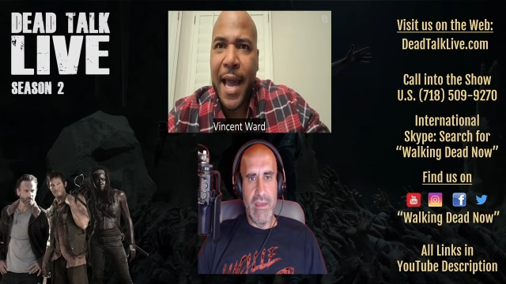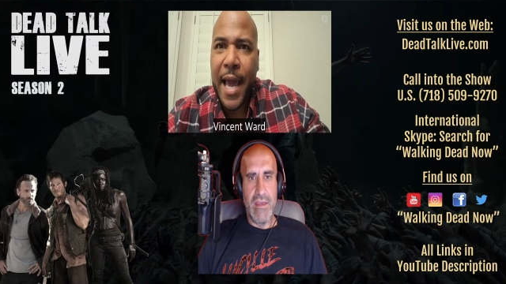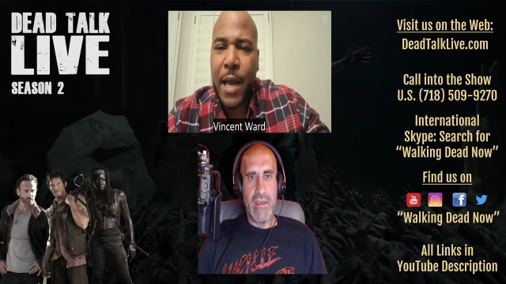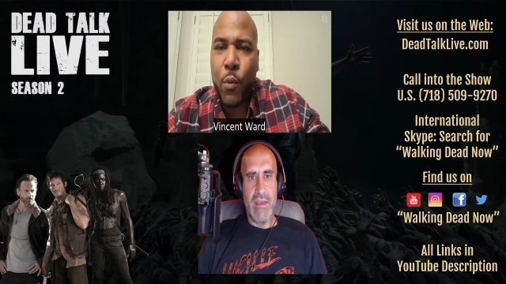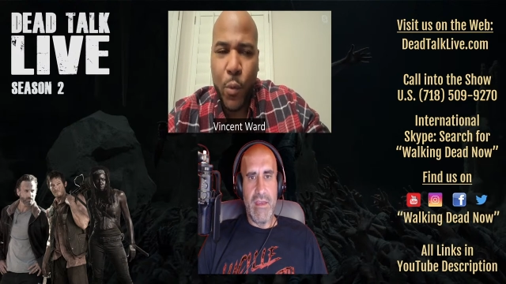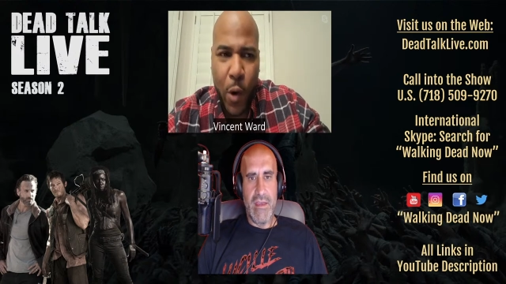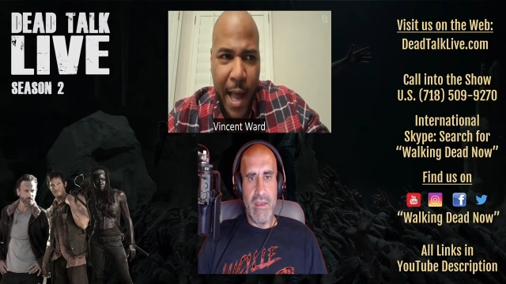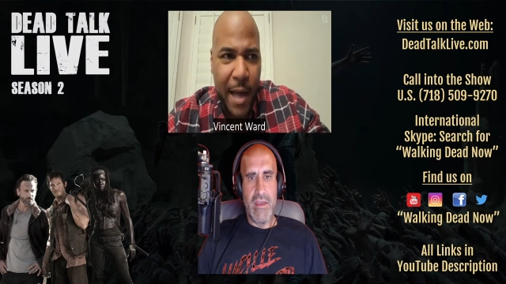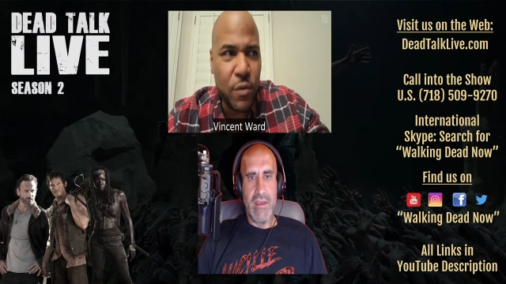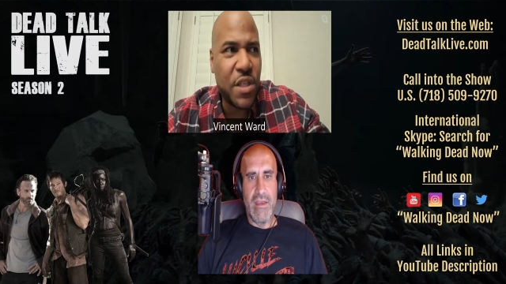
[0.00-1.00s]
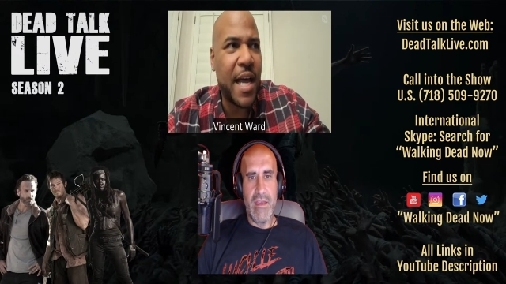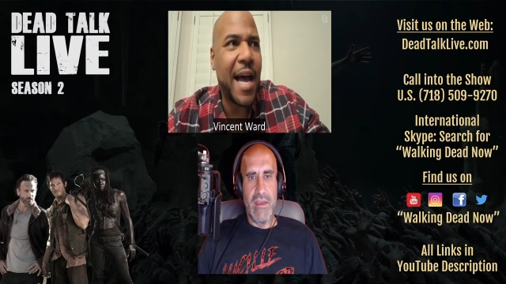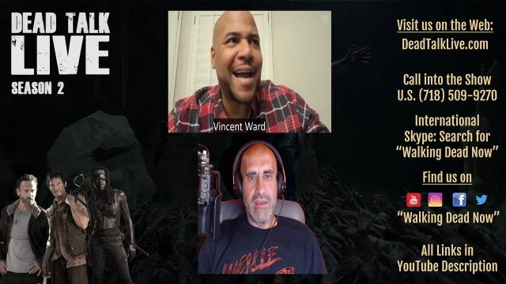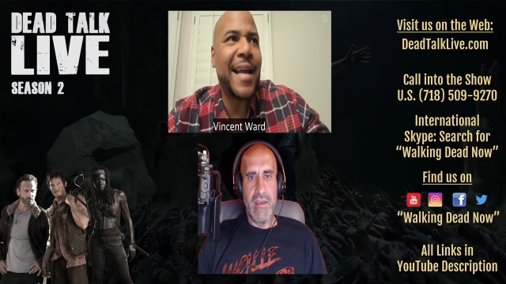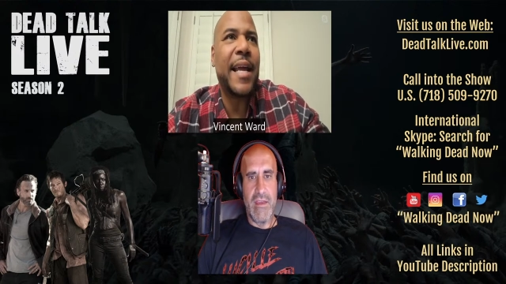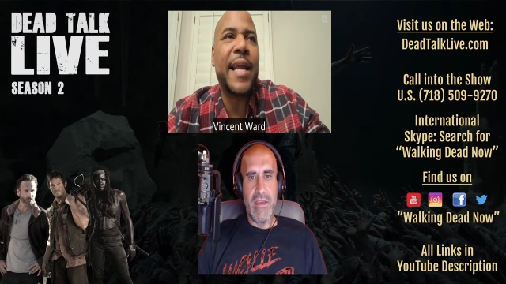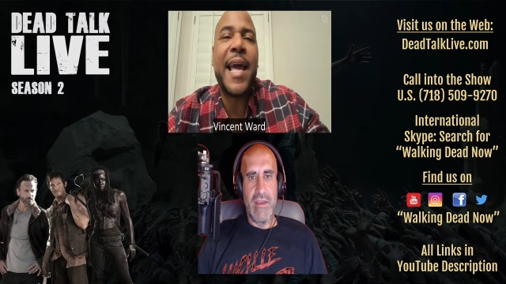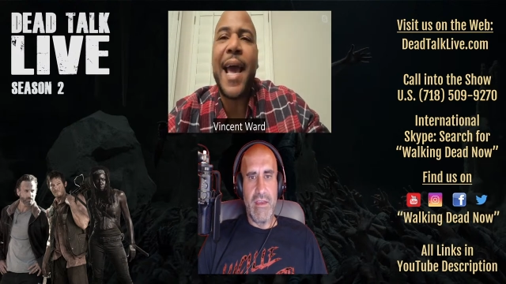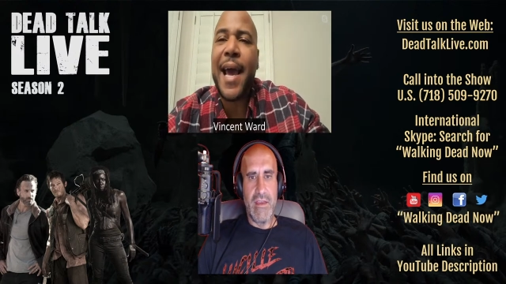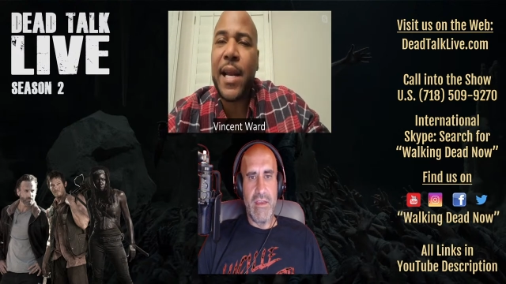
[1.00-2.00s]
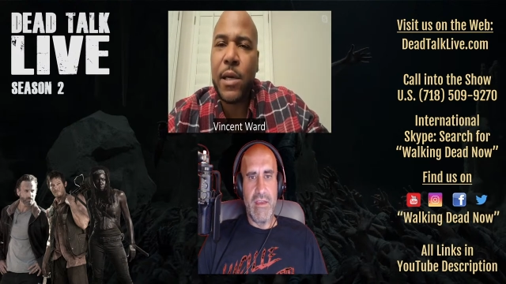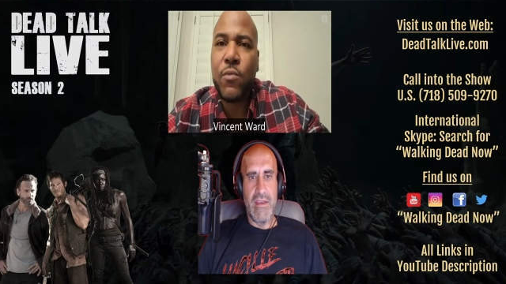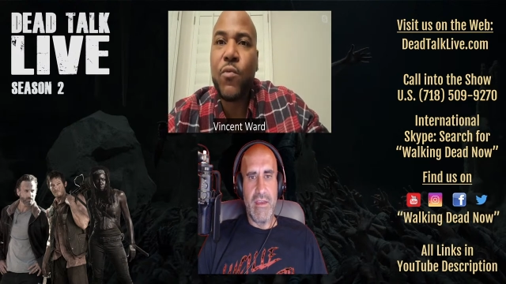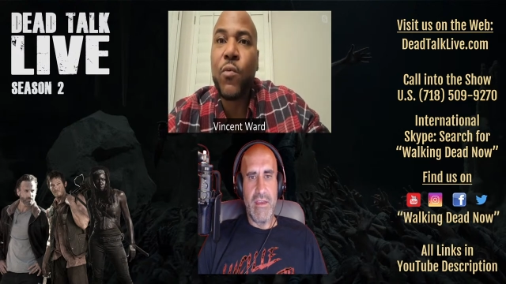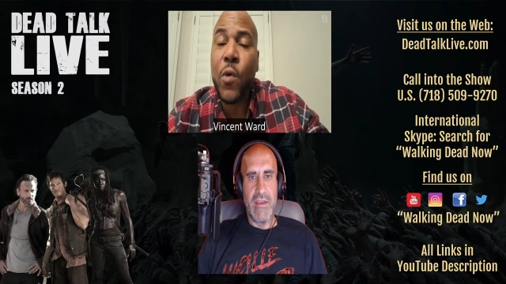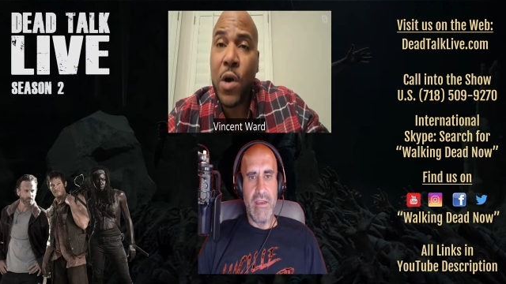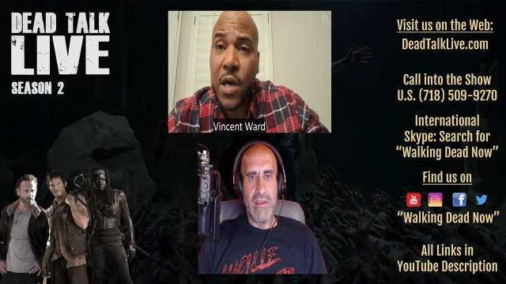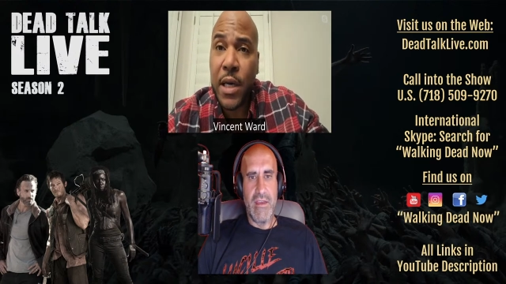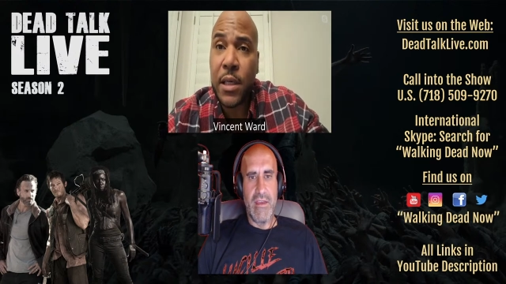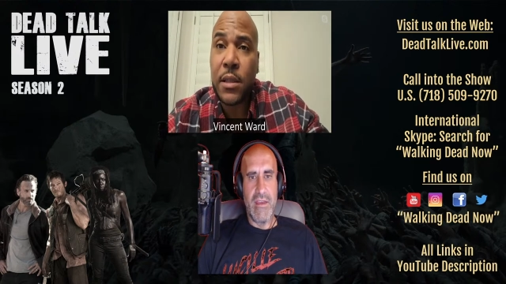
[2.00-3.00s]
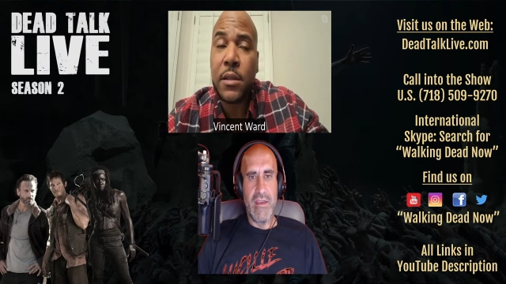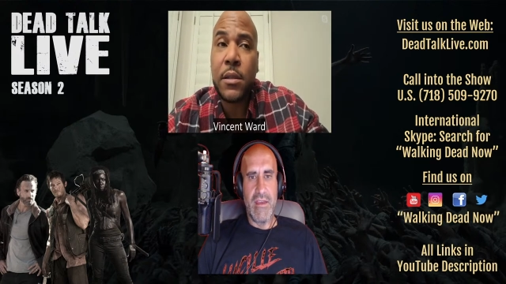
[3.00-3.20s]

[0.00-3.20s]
Speaker 1: and we were outside. We had him run